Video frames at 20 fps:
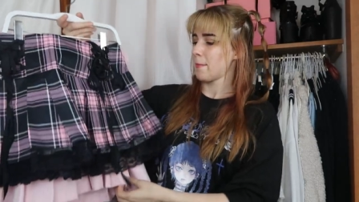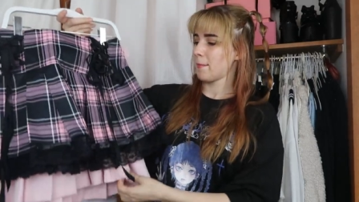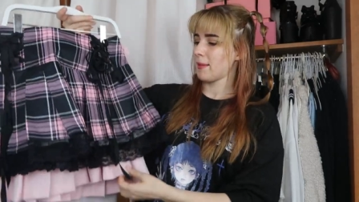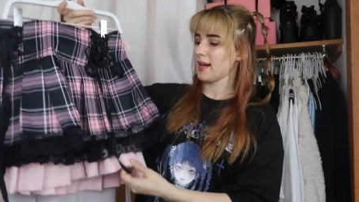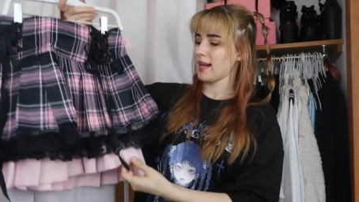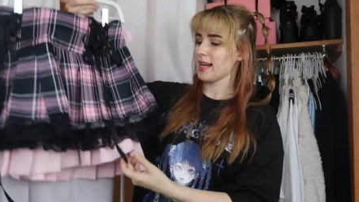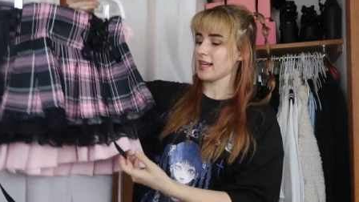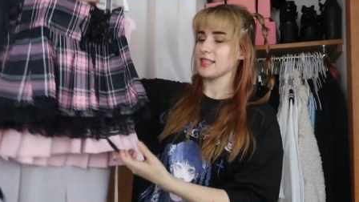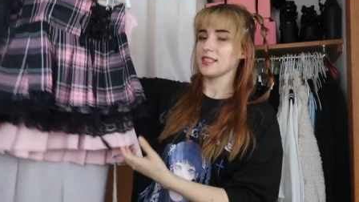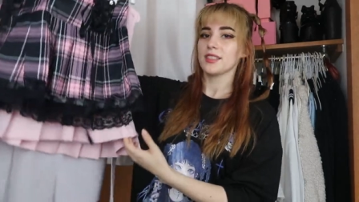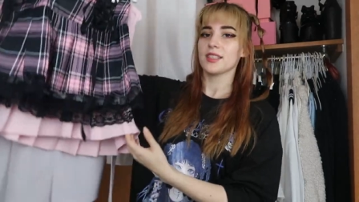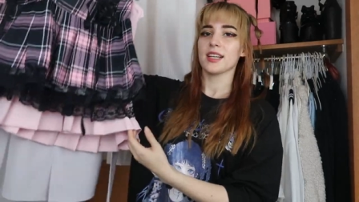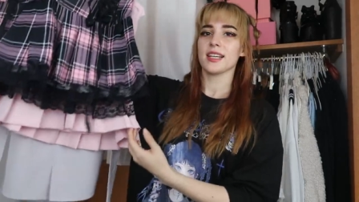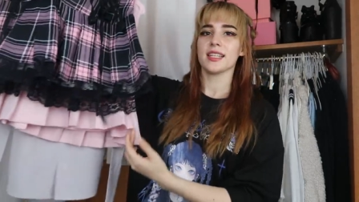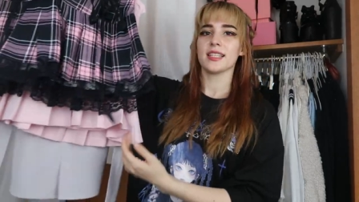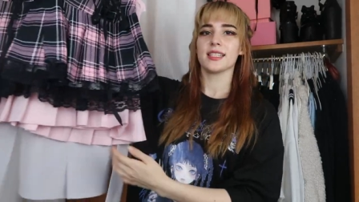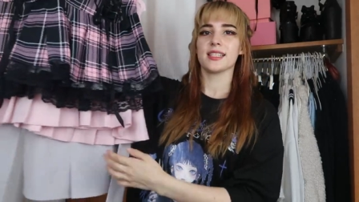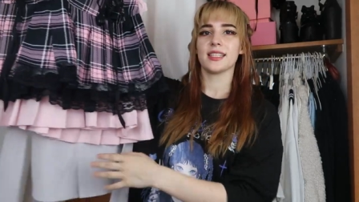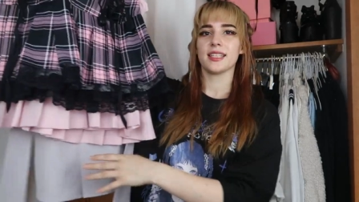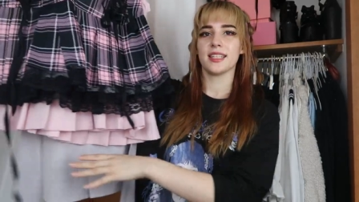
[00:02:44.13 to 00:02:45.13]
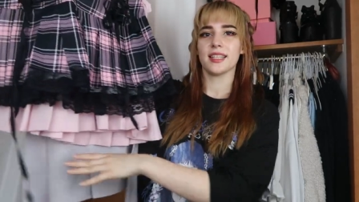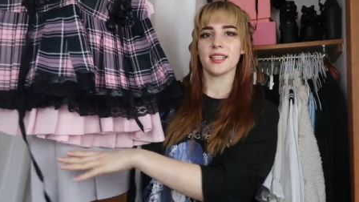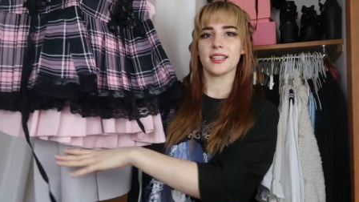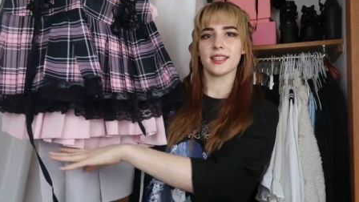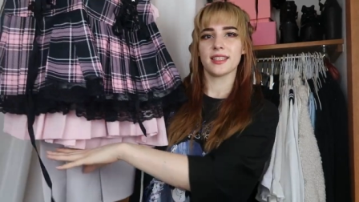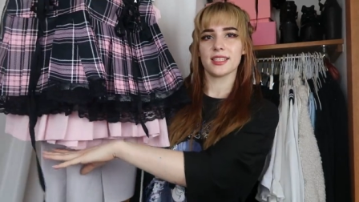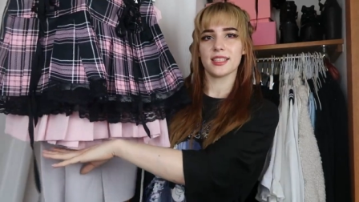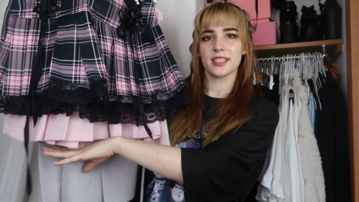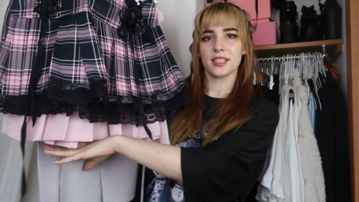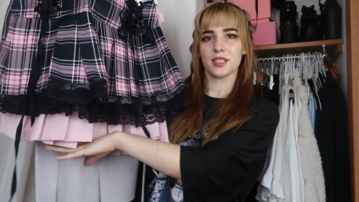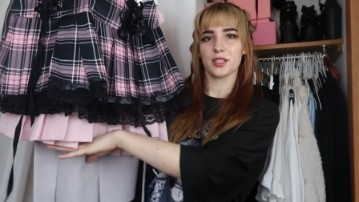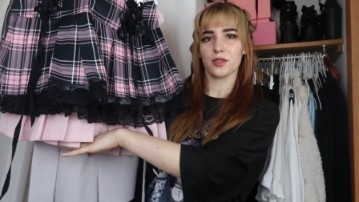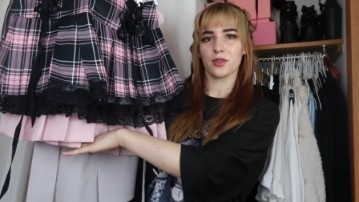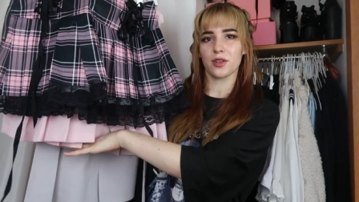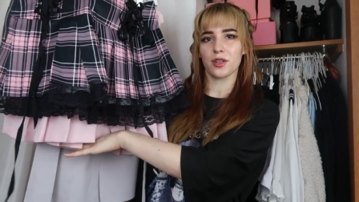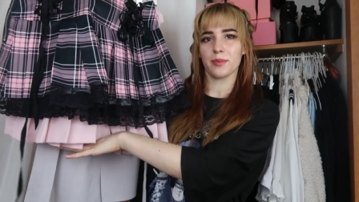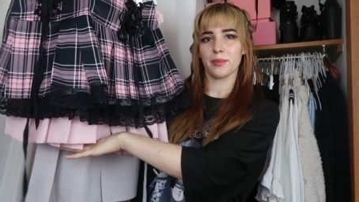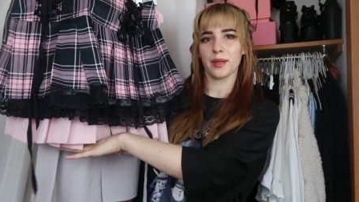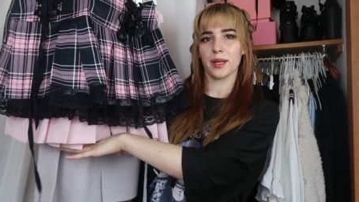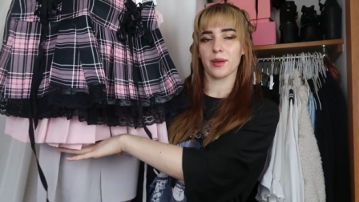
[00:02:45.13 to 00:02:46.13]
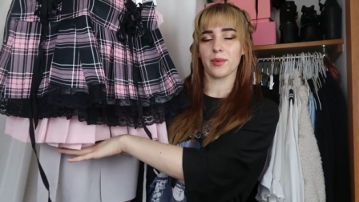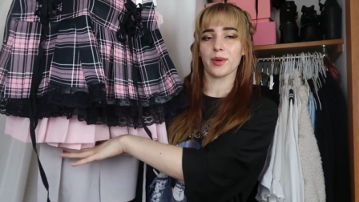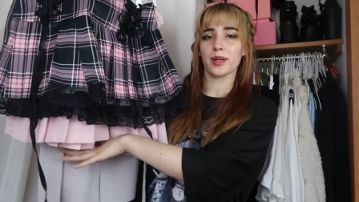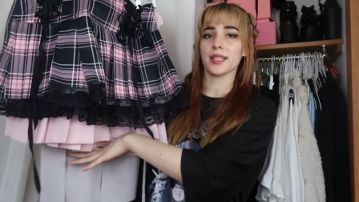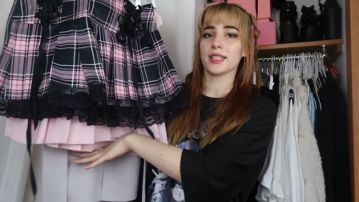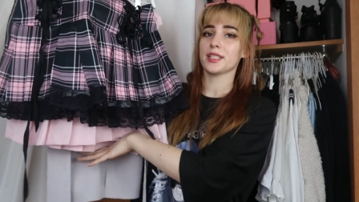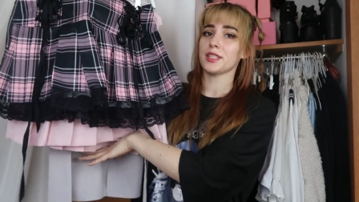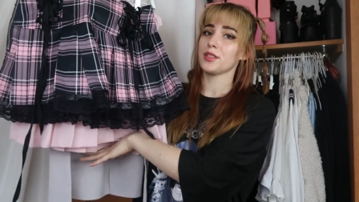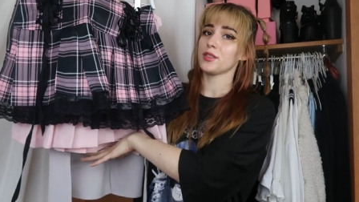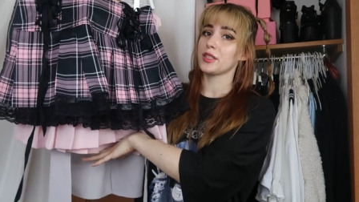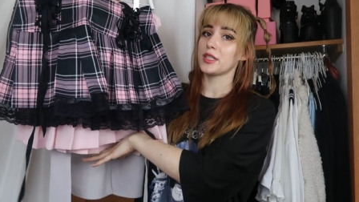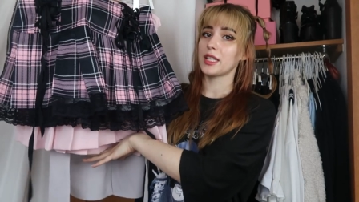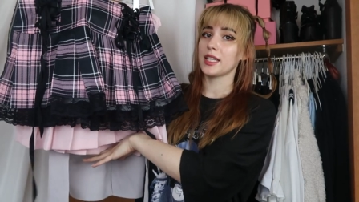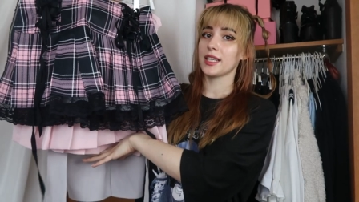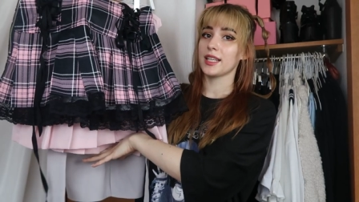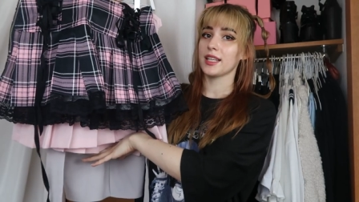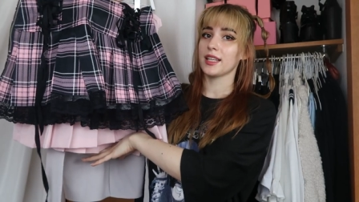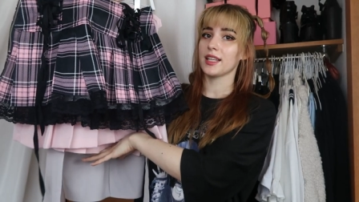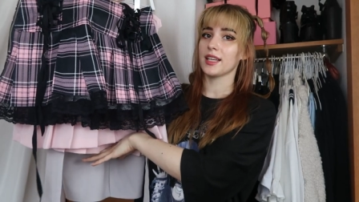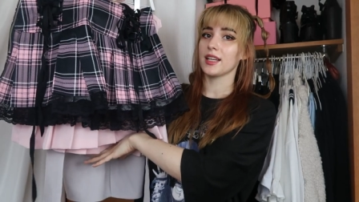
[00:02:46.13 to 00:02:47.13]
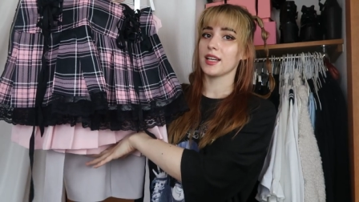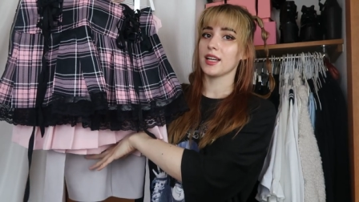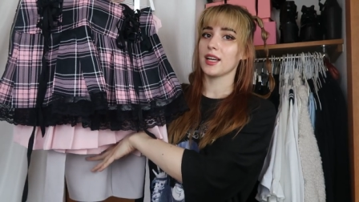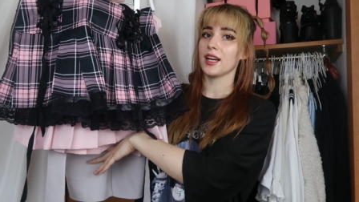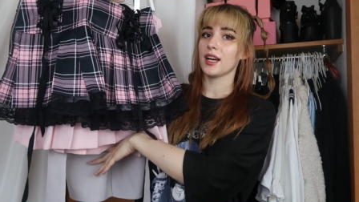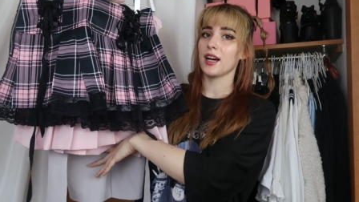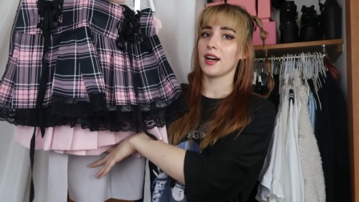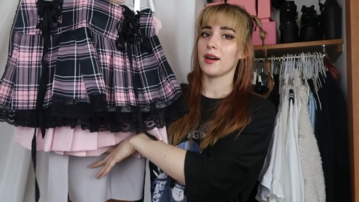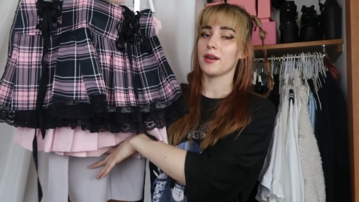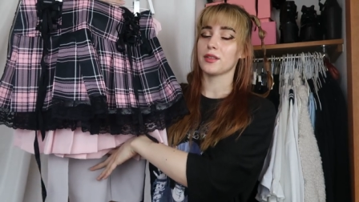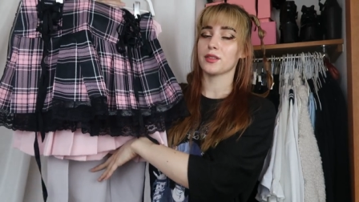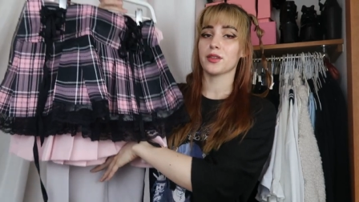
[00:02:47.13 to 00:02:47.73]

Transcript: But as you can see, this short pink one is usually the uh,